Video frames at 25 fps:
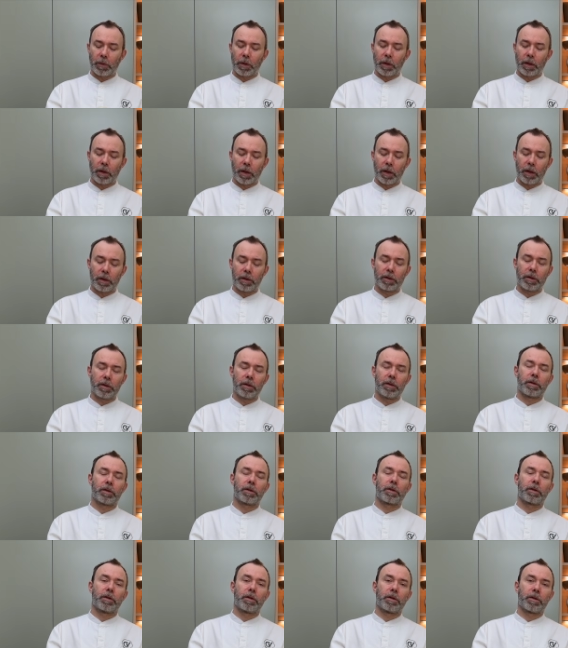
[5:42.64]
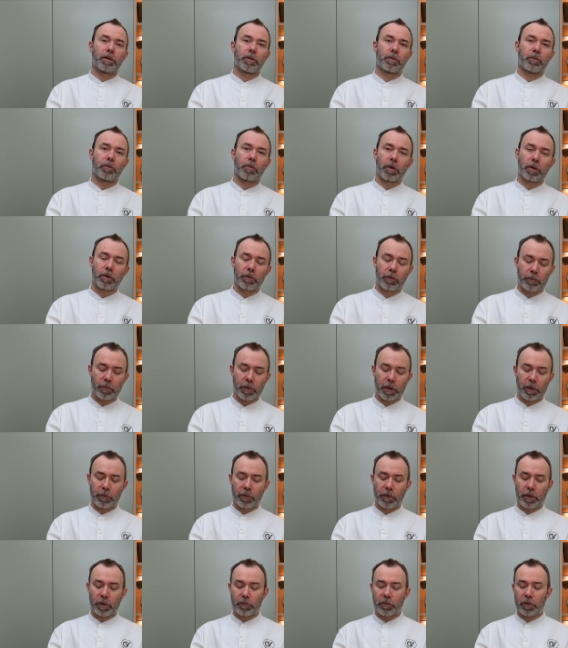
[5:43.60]
and this is one of my
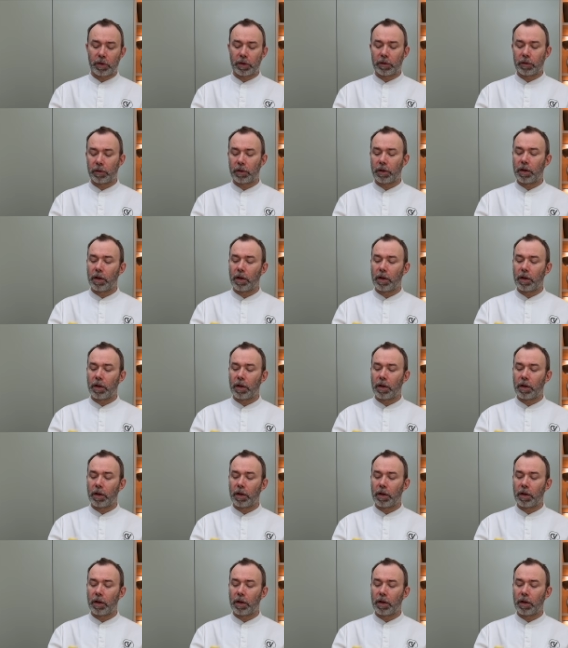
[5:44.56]
favorite.